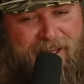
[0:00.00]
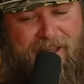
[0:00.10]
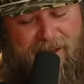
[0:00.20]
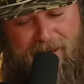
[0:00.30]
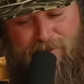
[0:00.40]

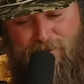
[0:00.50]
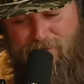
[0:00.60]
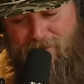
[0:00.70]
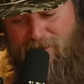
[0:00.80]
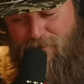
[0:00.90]
And guess
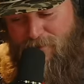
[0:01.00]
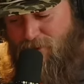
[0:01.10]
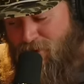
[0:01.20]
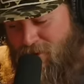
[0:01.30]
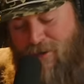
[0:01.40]
who's
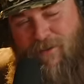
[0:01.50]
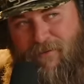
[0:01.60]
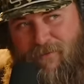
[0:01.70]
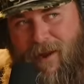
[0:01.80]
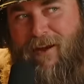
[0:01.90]
just to
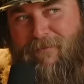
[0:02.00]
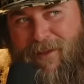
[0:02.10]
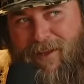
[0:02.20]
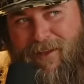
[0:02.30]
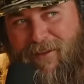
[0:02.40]
the right of
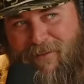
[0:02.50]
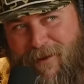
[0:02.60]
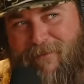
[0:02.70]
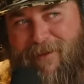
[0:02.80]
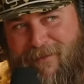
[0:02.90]
me,
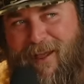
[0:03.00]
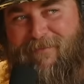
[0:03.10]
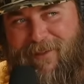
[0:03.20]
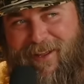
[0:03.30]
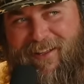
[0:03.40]
right
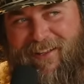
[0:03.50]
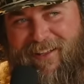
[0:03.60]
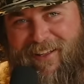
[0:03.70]
behind me?